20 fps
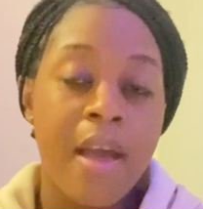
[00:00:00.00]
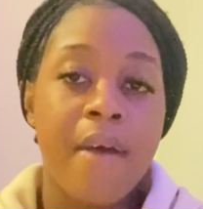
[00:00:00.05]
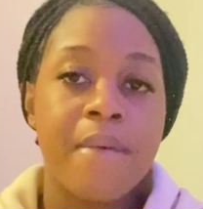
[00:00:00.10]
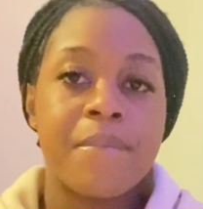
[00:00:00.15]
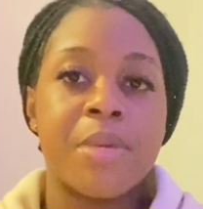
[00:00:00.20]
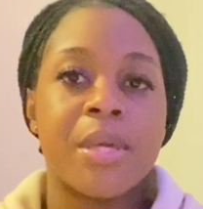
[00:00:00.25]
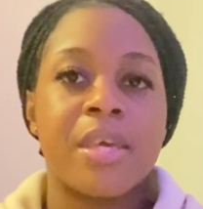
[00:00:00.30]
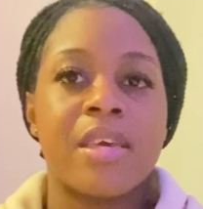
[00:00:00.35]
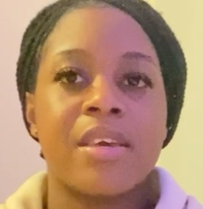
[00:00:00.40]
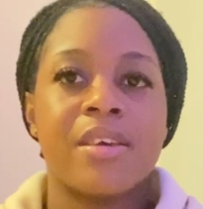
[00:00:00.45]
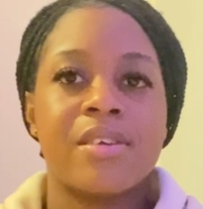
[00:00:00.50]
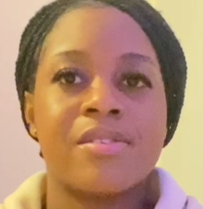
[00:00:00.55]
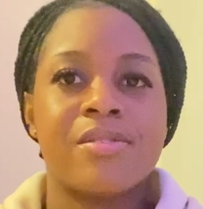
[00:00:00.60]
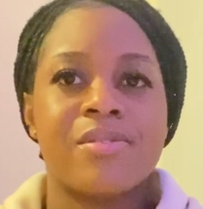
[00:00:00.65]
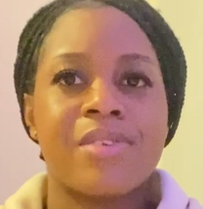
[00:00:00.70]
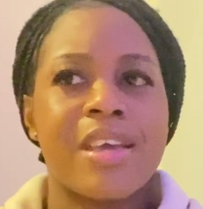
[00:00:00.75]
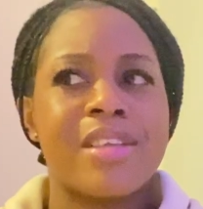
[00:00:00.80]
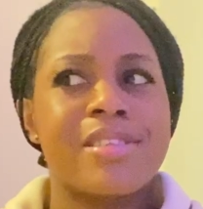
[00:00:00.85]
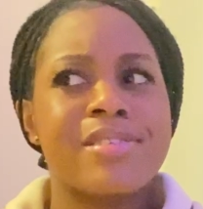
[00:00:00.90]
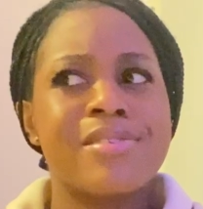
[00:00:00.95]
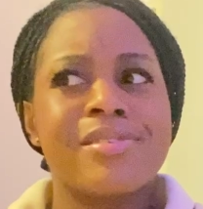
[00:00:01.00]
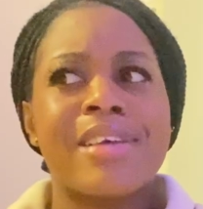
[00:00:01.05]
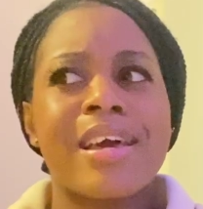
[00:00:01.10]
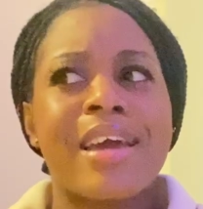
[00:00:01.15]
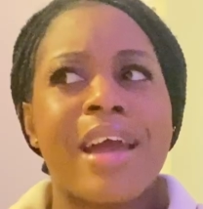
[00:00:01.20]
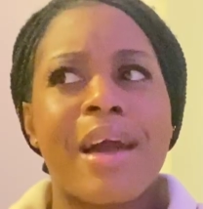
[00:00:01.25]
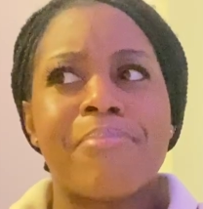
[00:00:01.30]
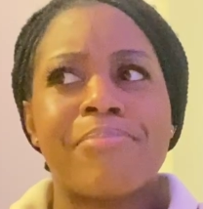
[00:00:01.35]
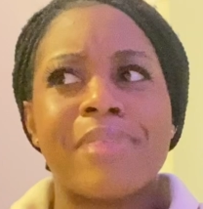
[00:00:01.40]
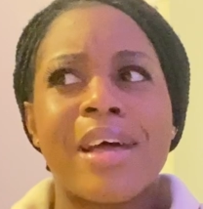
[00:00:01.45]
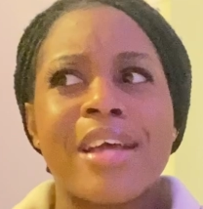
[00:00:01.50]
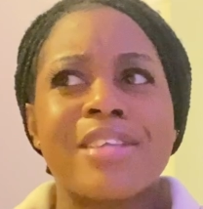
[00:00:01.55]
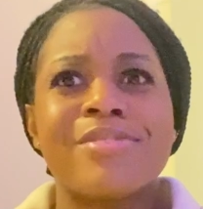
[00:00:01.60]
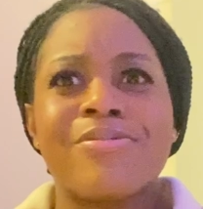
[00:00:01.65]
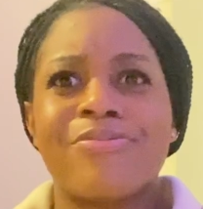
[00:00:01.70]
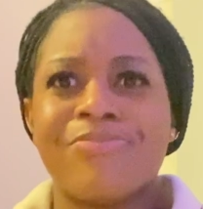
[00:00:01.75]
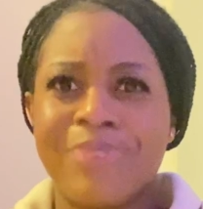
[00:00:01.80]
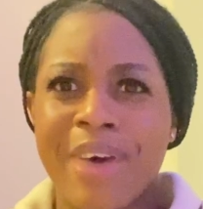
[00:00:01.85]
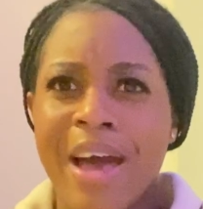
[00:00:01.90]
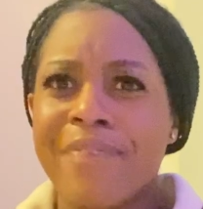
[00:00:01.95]
because you get to like apply to
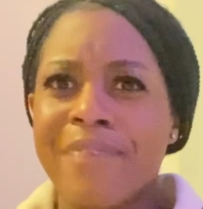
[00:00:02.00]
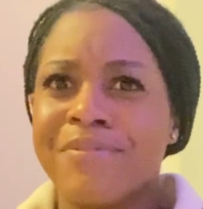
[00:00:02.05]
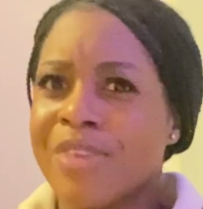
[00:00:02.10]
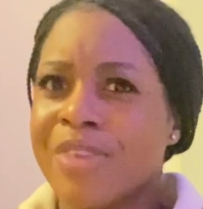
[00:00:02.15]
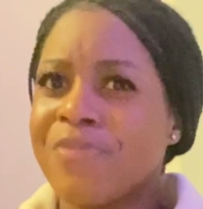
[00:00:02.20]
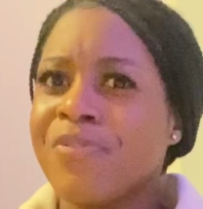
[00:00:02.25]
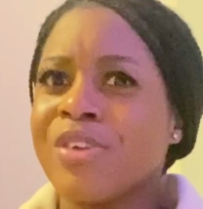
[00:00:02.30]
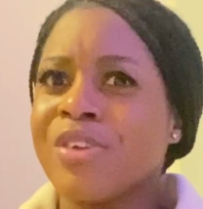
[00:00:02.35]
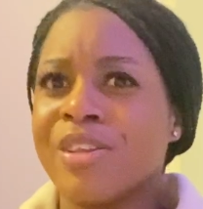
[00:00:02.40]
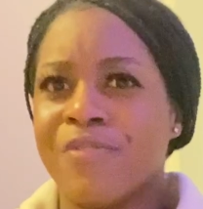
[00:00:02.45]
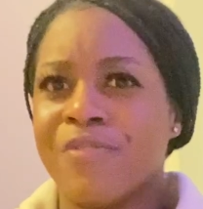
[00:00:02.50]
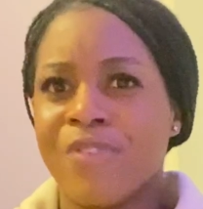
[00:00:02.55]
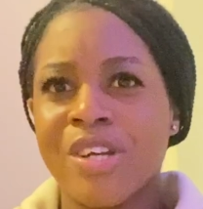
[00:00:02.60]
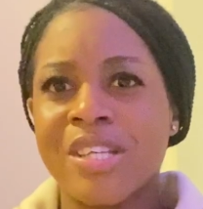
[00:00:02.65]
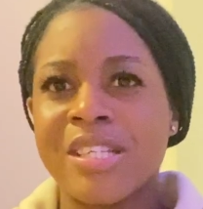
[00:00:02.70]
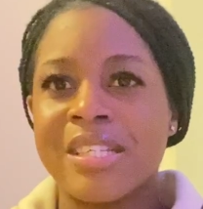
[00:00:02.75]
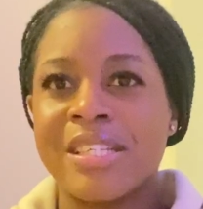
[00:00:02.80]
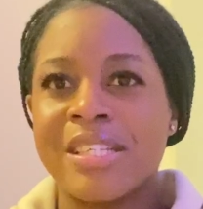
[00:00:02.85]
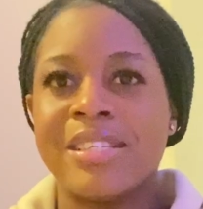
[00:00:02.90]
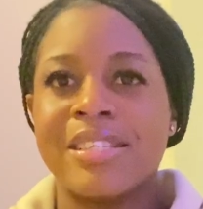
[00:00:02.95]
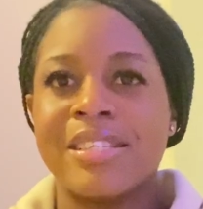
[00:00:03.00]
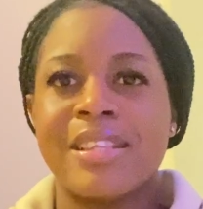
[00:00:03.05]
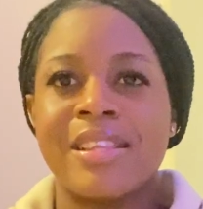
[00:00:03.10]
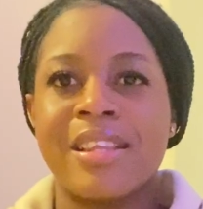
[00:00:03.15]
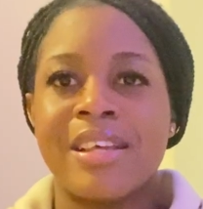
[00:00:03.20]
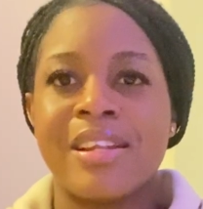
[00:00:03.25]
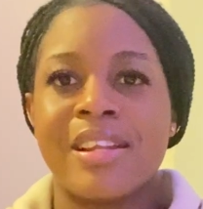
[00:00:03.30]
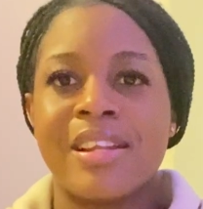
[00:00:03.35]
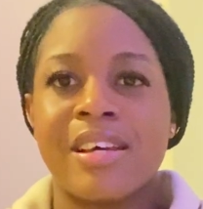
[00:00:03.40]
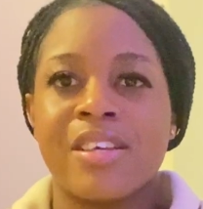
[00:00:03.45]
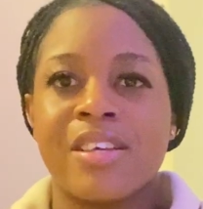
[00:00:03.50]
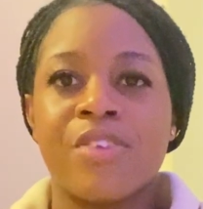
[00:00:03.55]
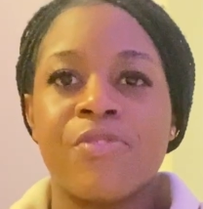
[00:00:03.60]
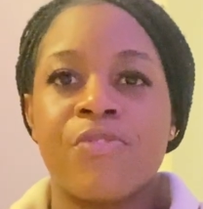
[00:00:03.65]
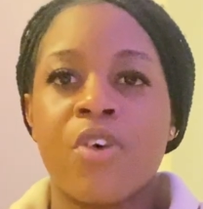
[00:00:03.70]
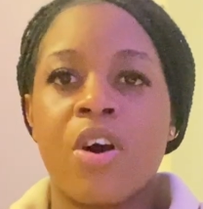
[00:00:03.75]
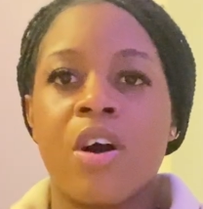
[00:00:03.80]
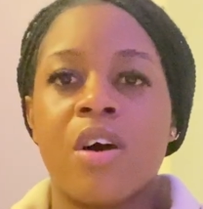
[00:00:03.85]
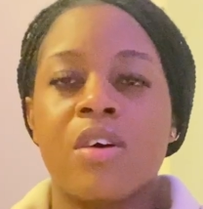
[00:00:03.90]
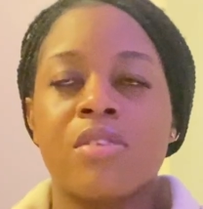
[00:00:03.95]
5 different universities, and then like you've
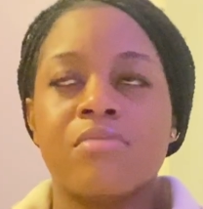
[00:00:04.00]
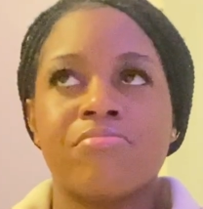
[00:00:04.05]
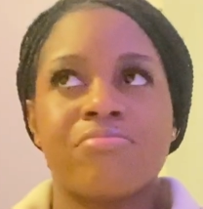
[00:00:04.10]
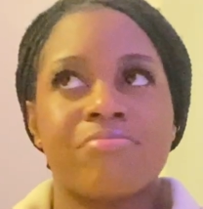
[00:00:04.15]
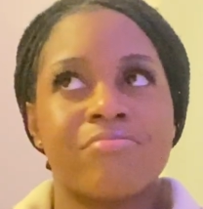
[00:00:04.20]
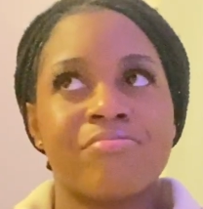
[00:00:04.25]
got